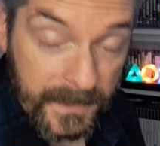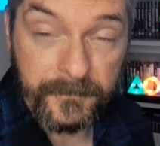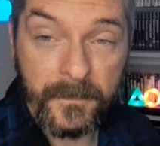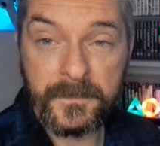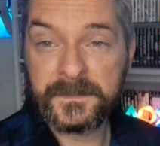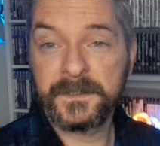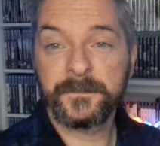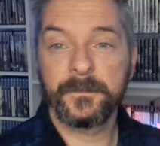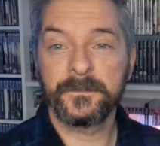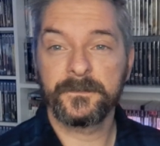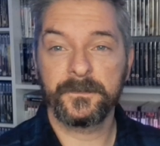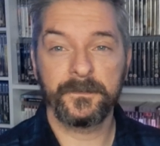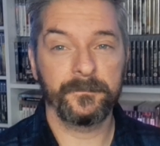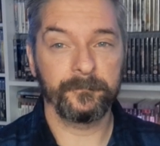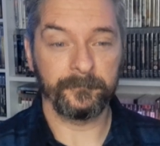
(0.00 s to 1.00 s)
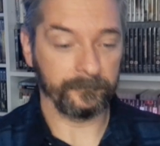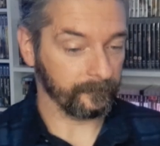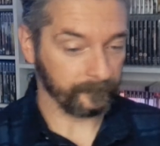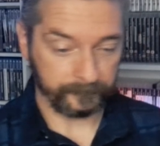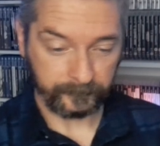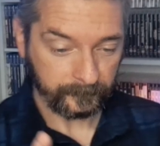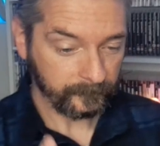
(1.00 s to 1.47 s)
as far as this one's done,
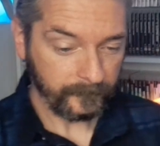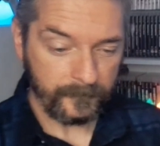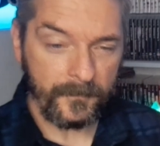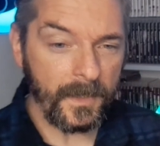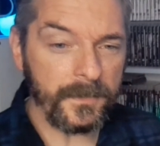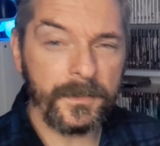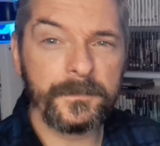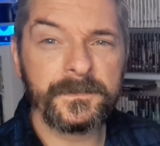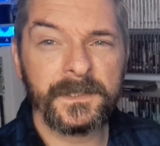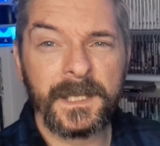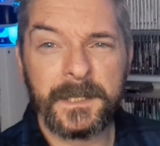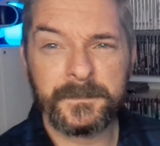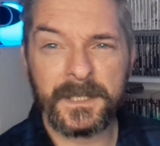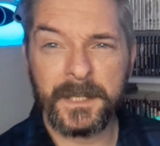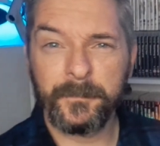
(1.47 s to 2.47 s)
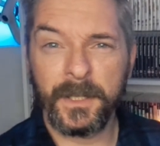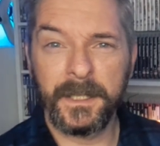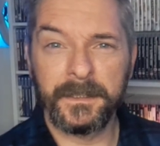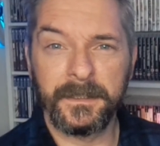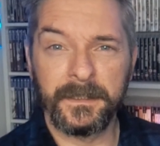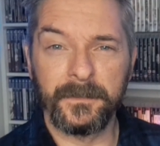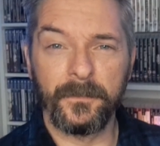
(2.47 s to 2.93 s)
those are the games I
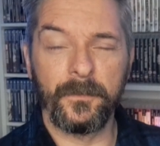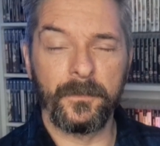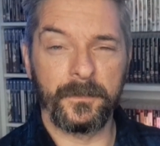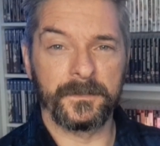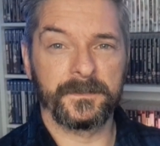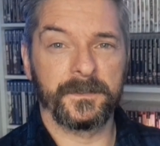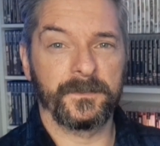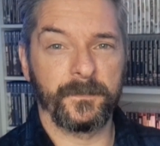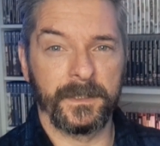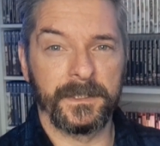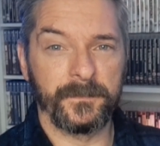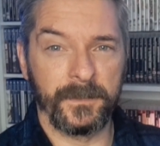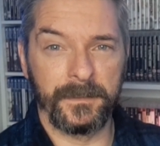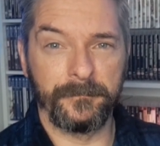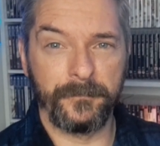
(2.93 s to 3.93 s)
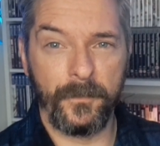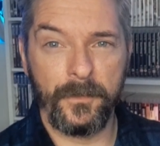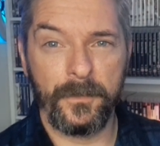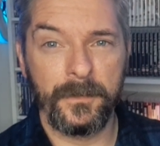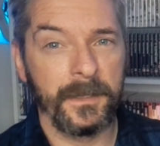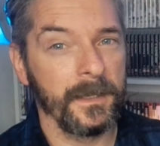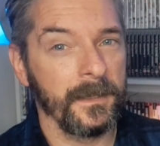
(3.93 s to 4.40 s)
played in August
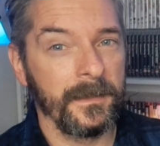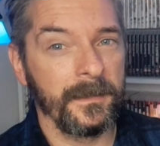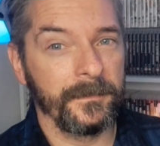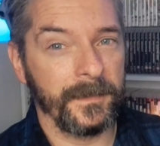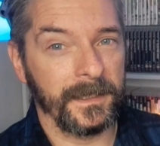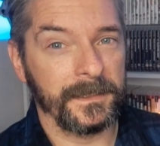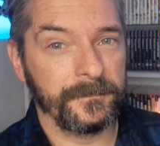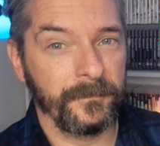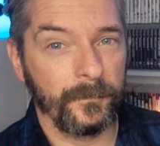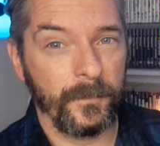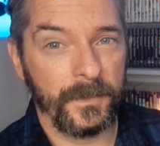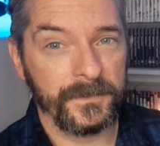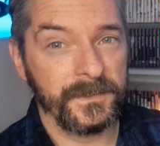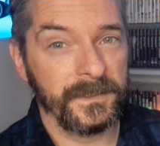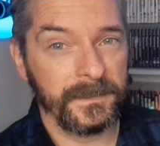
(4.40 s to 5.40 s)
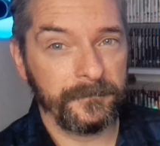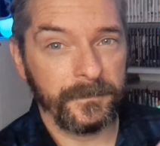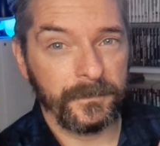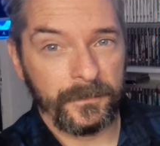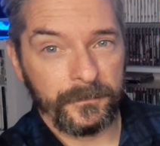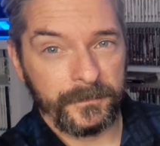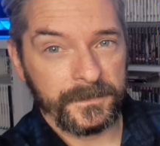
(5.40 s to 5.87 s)
2024. Thanks for watching. If you're
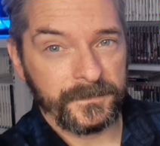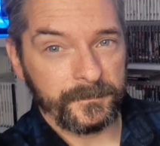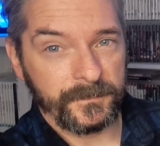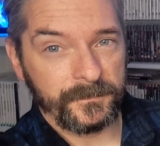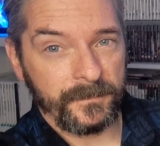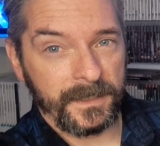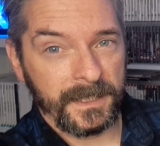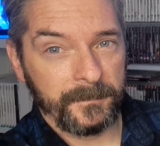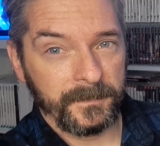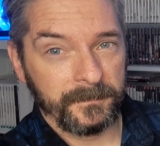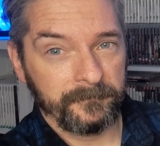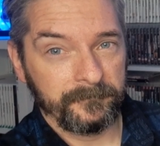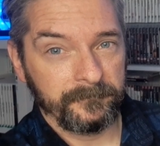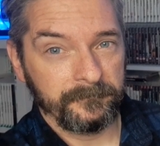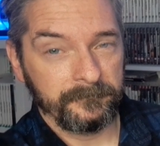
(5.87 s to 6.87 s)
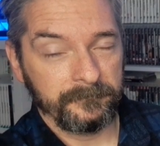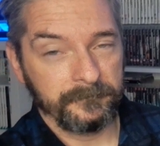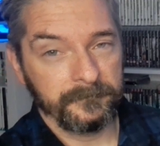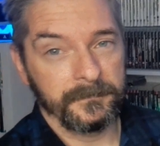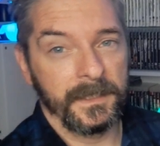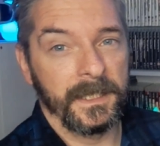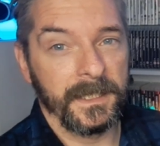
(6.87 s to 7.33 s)
not already subscribed,
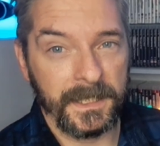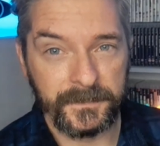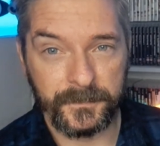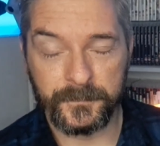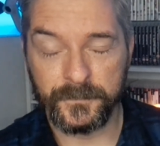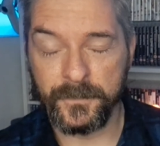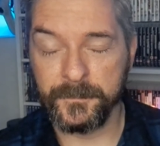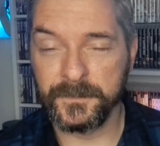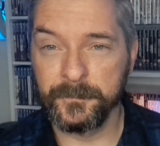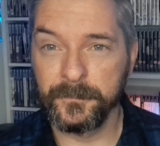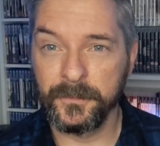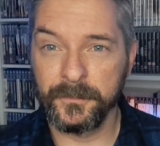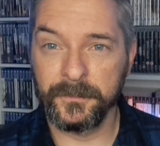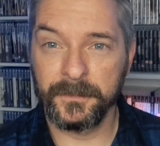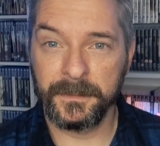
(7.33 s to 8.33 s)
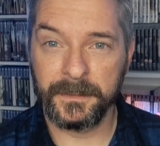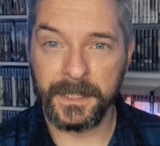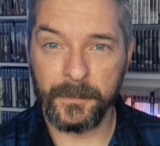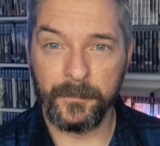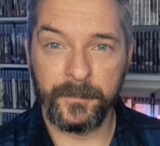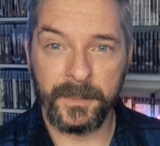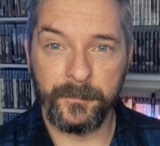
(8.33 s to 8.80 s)
hit that subscription button.
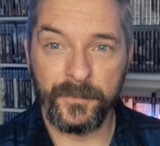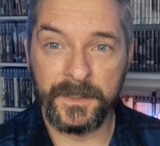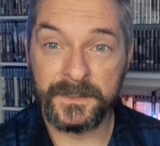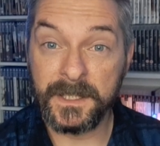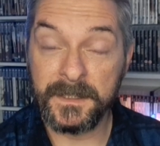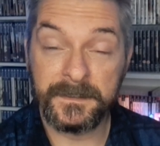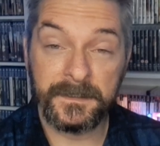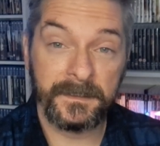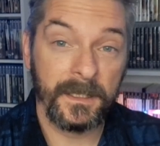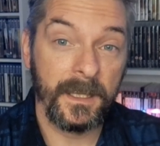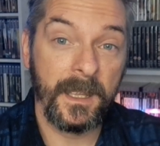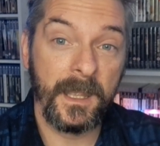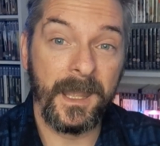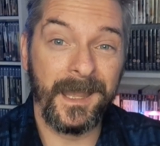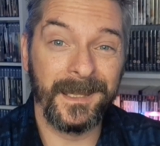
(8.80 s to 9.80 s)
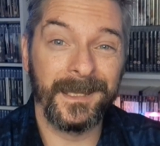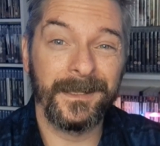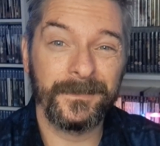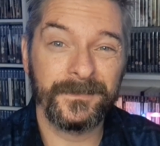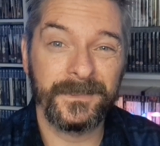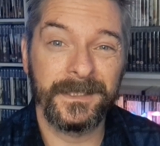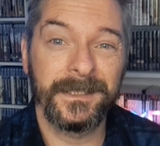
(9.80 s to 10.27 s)
That would be appreciated. And I'll
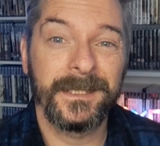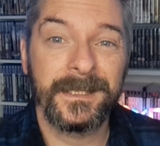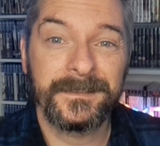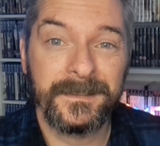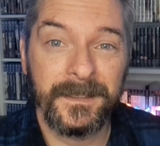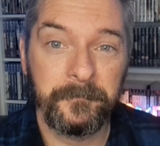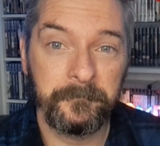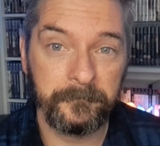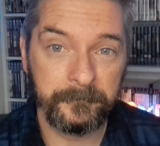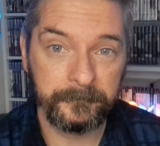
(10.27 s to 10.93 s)
see you next time.